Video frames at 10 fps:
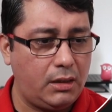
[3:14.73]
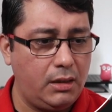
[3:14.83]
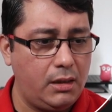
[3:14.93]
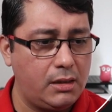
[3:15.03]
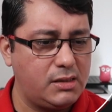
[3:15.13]

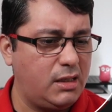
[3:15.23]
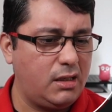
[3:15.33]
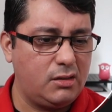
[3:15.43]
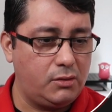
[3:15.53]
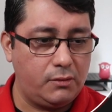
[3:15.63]
uh,
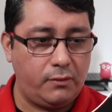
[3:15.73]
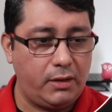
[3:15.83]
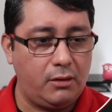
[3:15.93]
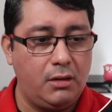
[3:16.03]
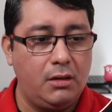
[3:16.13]
city just for
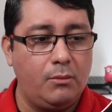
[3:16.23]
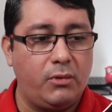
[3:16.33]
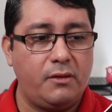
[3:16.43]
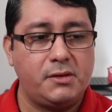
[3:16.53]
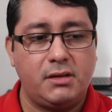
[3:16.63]
now,
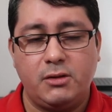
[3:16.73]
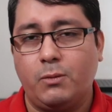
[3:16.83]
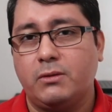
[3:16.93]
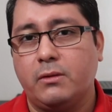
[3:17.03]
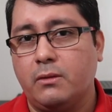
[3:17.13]
but obviously you
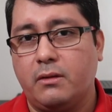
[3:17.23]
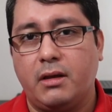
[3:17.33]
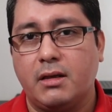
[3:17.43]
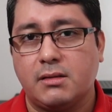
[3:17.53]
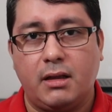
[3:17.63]
want to include
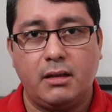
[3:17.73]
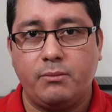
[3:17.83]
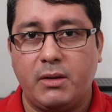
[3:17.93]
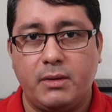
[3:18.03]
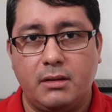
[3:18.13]
things like
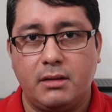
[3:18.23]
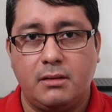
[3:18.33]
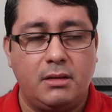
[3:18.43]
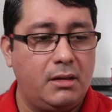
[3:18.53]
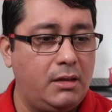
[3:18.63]
maybe
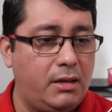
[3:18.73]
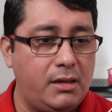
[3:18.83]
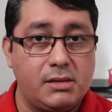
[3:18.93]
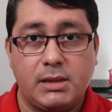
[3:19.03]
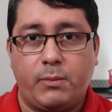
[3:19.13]

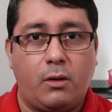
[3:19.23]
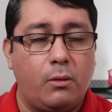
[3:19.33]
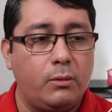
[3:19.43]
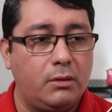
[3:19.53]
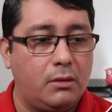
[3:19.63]
a zip
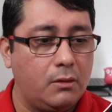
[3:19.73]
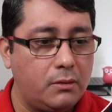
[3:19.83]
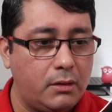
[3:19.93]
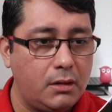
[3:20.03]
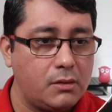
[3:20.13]
code,
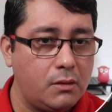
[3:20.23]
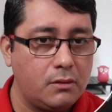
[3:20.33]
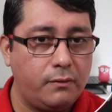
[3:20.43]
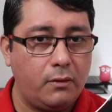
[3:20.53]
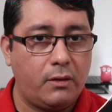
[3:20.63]
country, and so on and
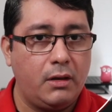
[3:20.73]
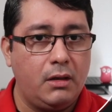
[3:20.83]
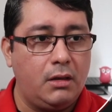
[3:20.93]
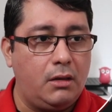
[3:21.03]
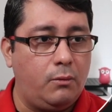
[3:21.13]
so forth.
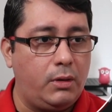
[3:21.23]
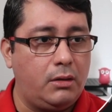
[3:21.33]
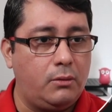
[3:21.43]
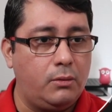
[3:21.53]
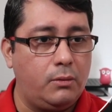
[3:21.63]

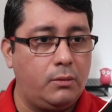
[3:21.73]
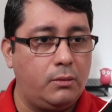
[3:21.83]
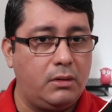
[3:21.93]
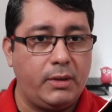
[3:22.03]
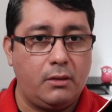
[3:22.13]
We
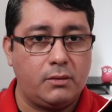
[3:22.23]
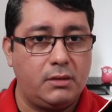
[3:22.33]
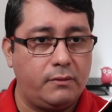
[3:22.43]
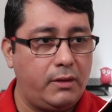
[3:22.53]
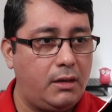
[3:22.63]
do, let me close
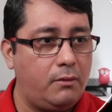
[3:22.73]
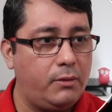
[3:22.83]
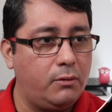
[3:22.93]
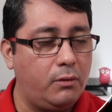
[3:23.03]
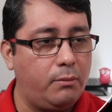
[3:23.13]
this file,
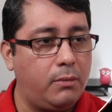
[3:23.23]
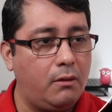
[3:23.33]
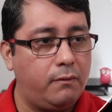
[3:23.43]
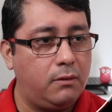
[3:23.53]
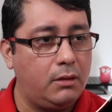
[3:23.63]
we do a
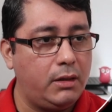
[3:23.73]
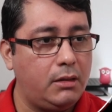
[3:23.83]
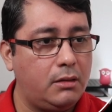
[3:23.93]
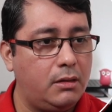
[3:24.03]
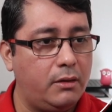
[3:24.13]
buf
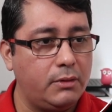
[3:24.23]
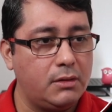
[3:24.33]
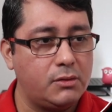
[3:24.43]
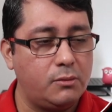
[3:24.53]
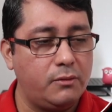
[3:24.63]
lint,
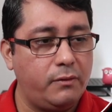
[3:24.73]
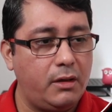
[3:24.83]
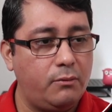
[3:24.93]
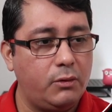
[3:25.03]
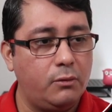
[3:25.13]
everything should be
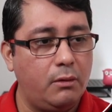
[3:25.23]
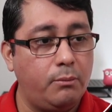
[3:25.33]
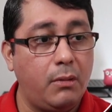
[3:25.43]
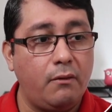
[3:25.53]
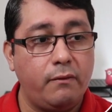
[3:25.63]
fine, we do a
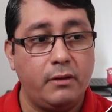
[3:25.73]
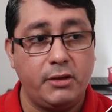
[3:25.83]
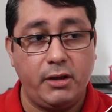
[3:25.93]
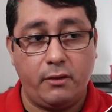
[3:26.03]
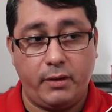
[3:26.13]
buf
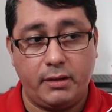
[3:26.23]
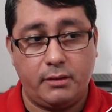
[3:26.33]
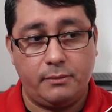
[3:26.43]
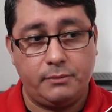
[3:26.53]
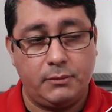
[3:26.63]
generate.